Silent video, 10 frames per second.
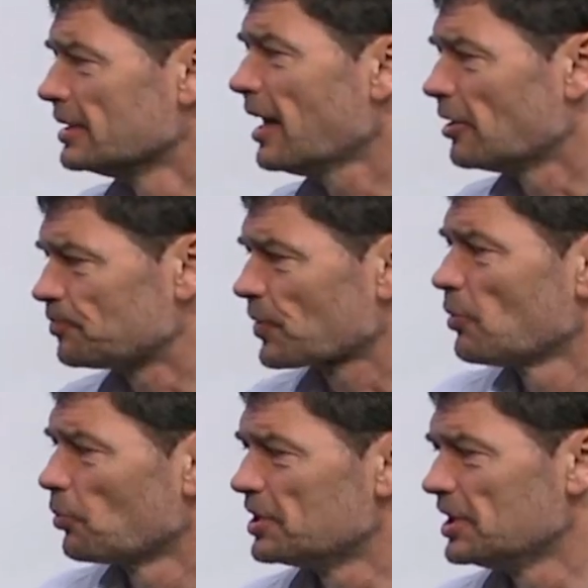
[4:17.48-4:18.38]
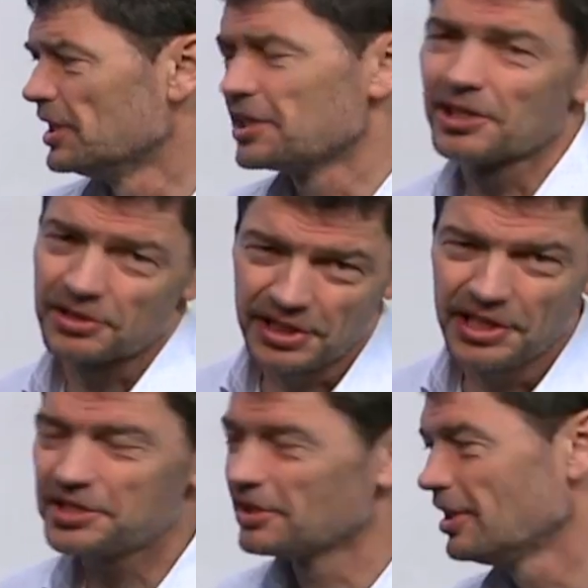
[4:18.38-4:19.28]
Now, with the initial
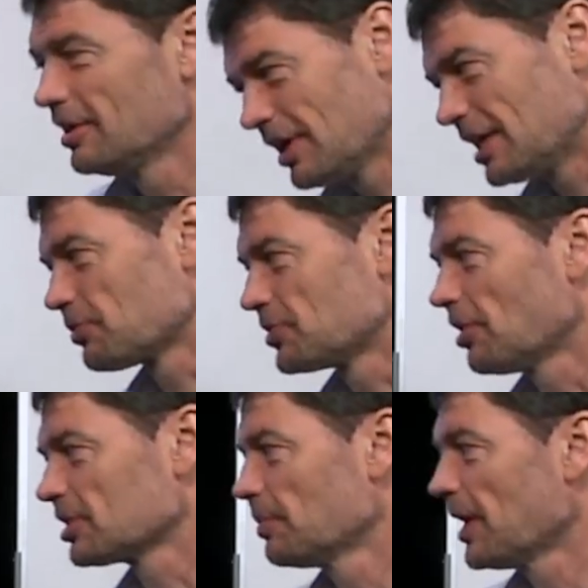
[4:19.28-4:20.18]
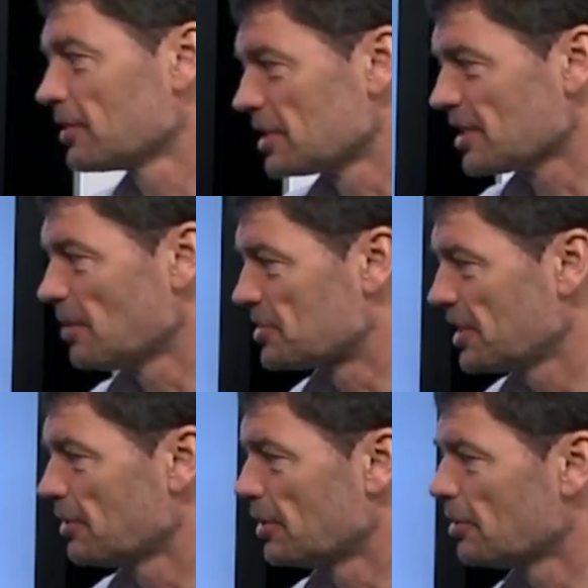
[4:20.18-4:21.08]
condition, as we talked about at time
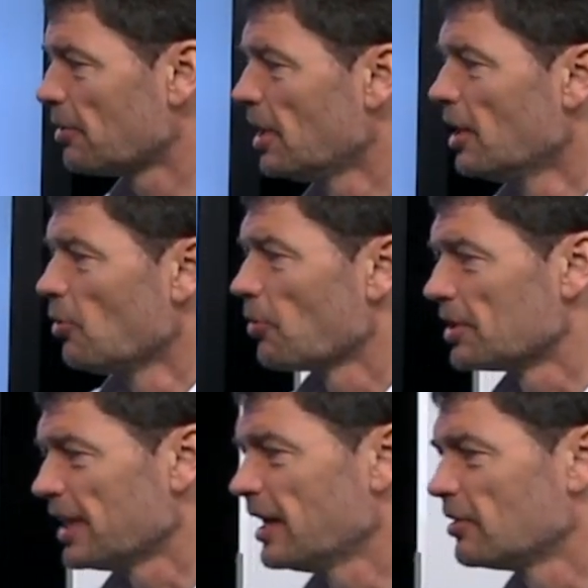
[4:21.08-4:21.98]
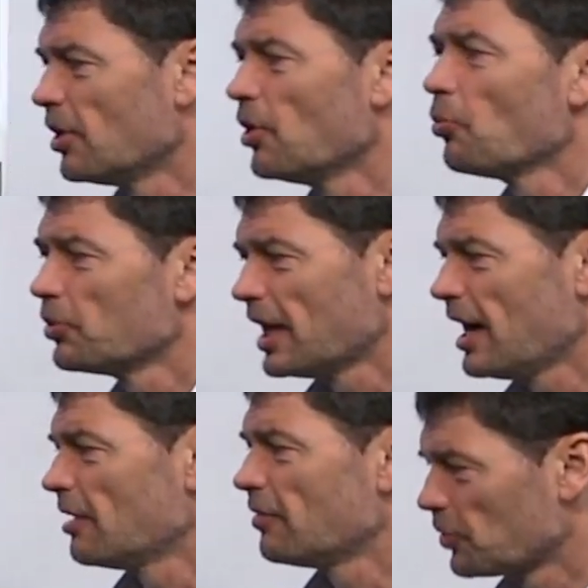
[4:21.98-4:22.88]
0, well then we
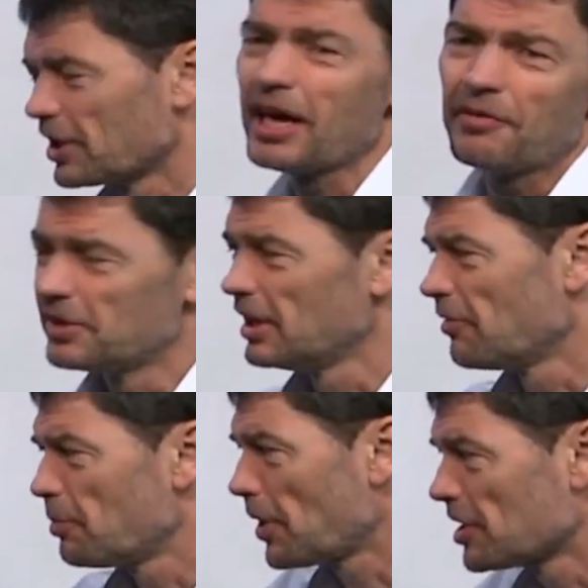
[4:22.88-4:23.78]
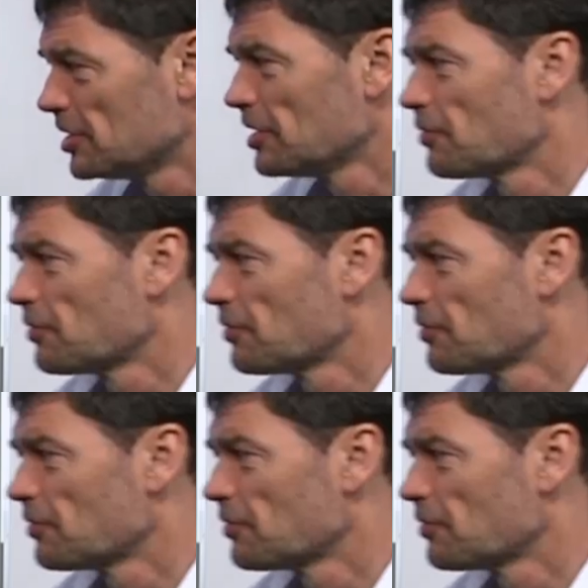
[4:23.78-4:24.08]
have the partial